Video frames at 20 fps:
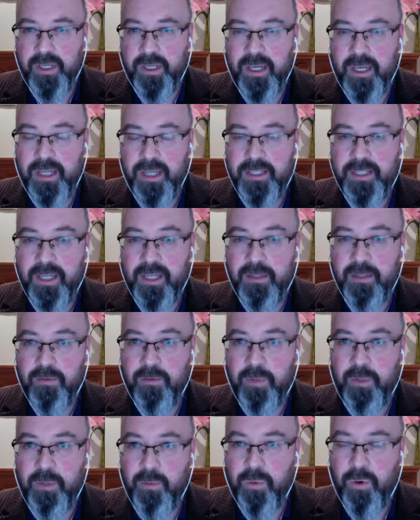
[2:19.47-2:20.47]
It's that
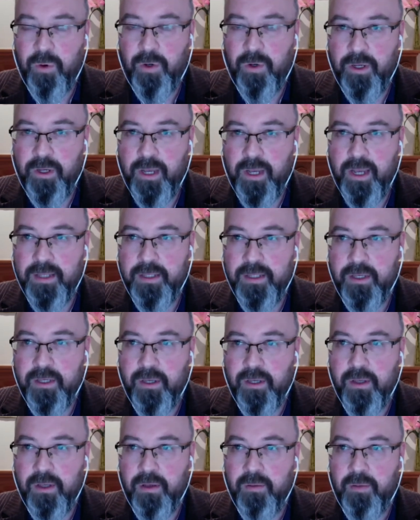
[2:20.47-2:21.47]
we
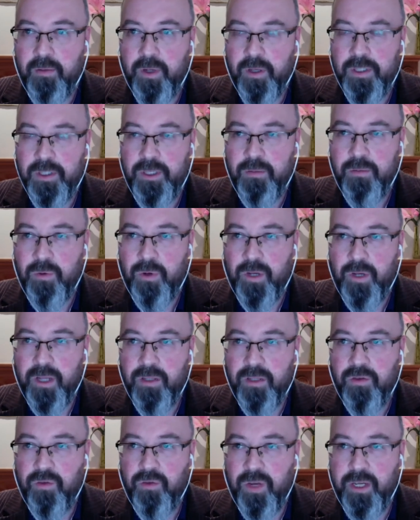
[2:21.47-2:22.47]
constantly work at
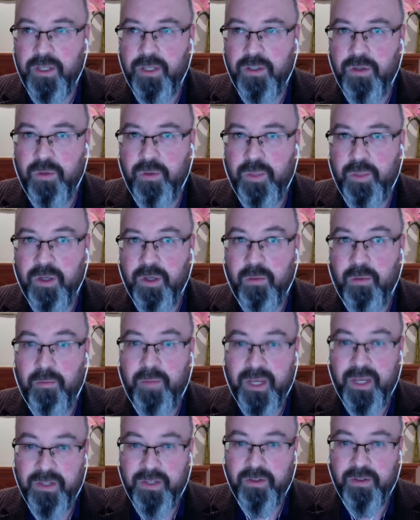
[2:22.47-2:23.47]
trying to become
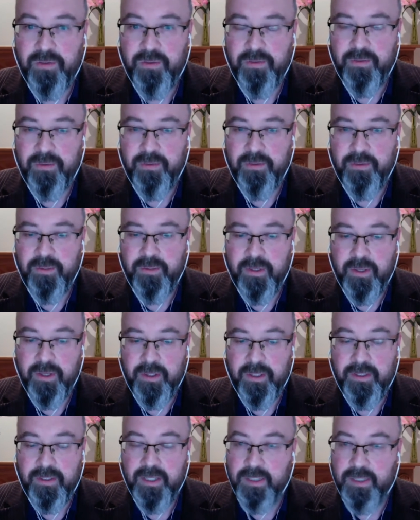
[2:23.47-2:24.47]
better. I
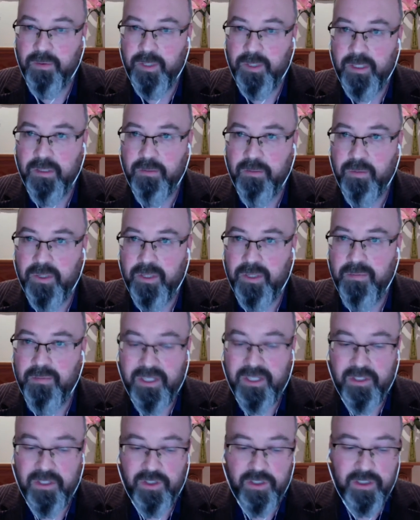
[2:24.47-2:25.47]
think that's what one of the
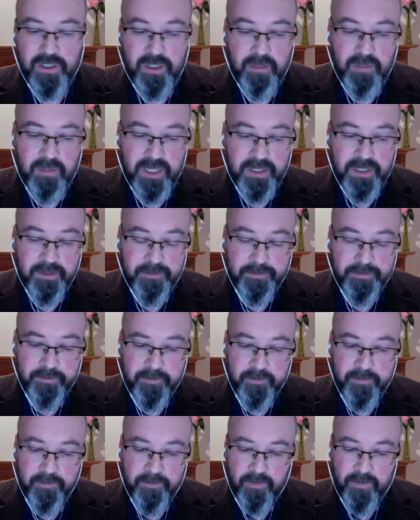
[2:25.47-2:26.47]
messages in the myth.
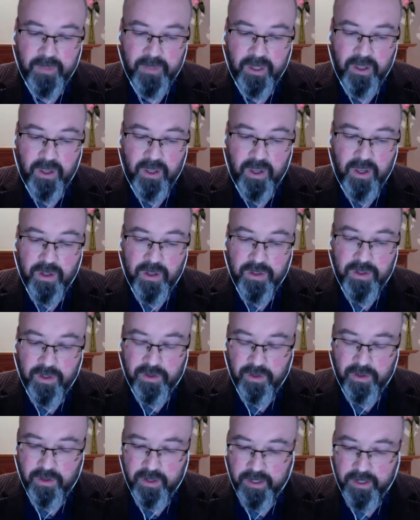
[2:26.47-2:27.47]
The
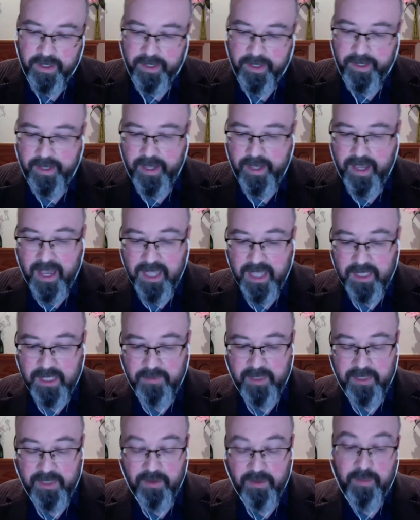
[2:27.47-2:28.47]
other
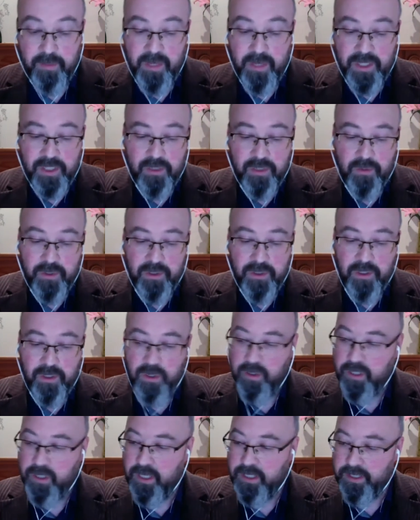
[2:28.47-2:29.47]
aspect or dimension I want to
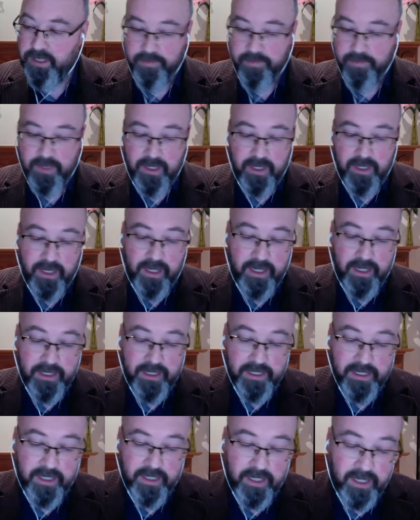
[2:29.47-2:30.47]
look at
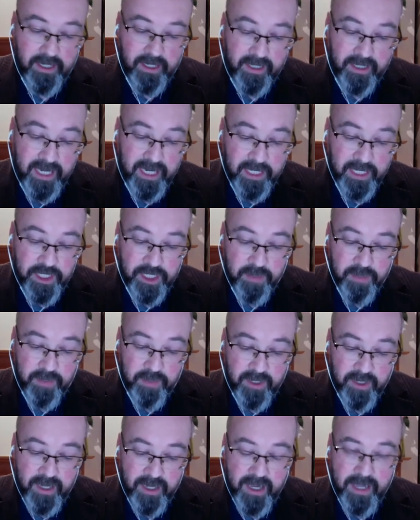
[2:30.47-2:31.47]
is kingship
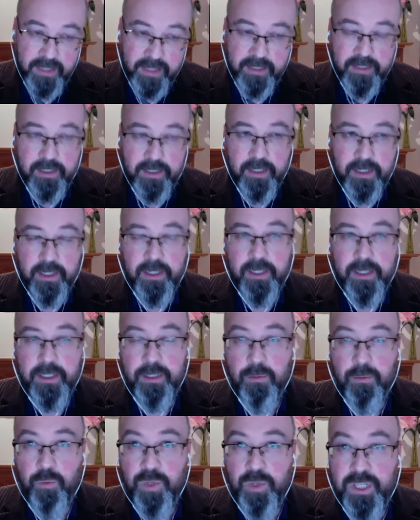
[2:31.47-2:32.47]
and the
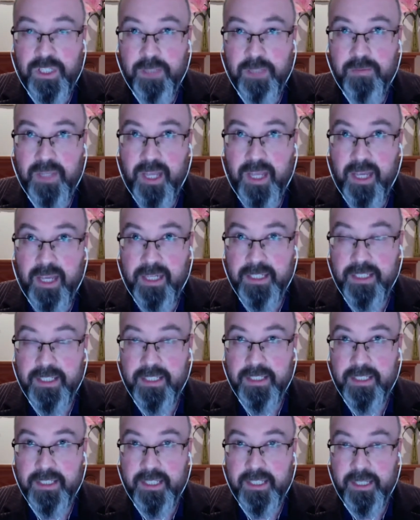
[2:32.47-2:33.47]
wisdom
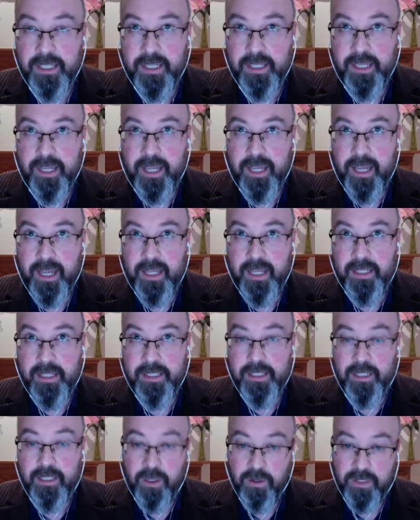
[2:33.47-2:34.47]
texts and the
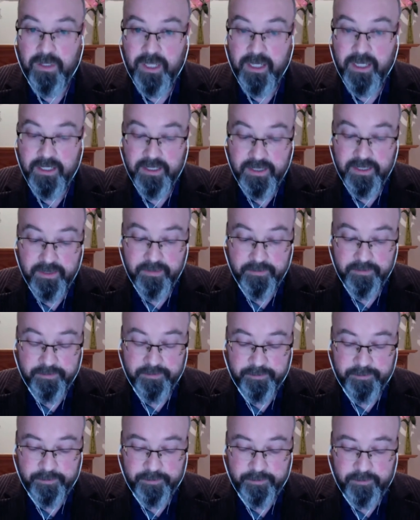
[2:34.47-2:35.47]
law texts.
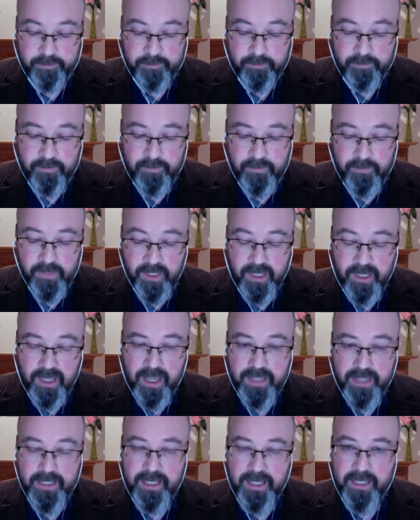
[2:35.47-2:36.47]

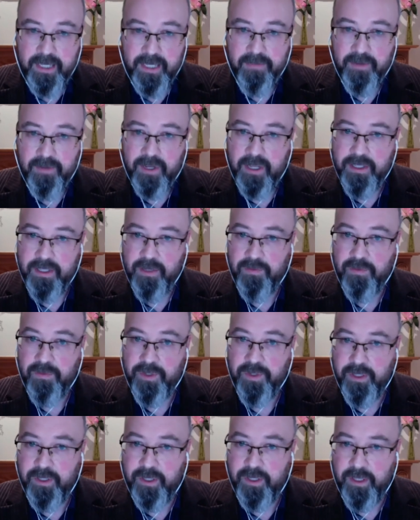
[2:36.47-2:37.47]
And they give a
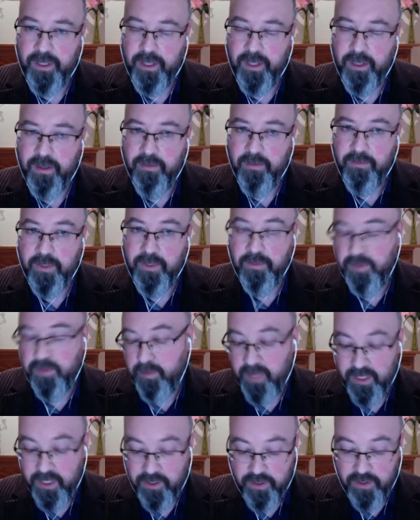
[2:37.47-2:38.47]
different
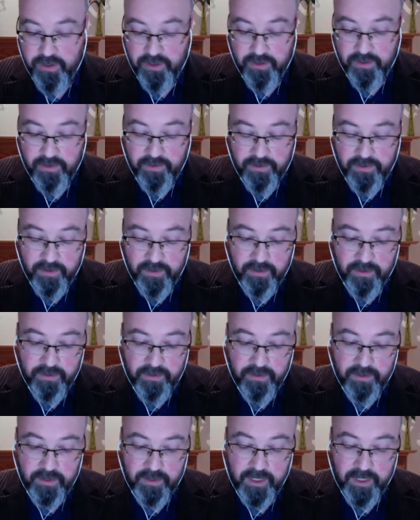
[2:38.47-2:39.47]
dimension to
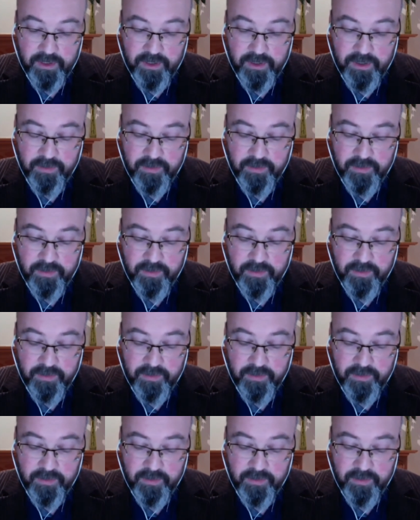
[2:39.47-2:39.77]
kingship.